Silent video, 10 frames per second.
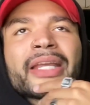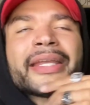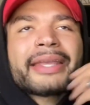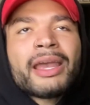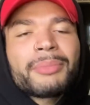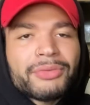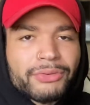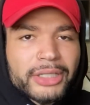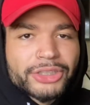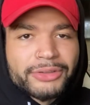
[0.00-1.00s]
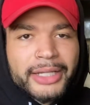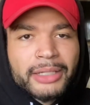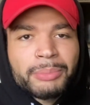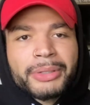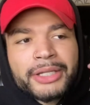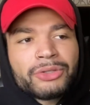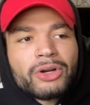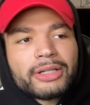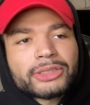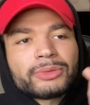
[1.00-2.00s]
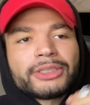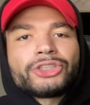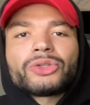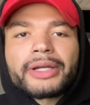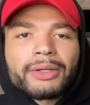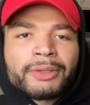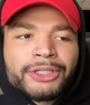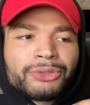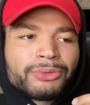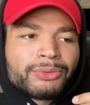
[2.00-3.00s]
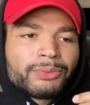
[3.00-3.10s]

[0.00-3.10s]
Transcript: can be frustrating, but you also enjoy it when you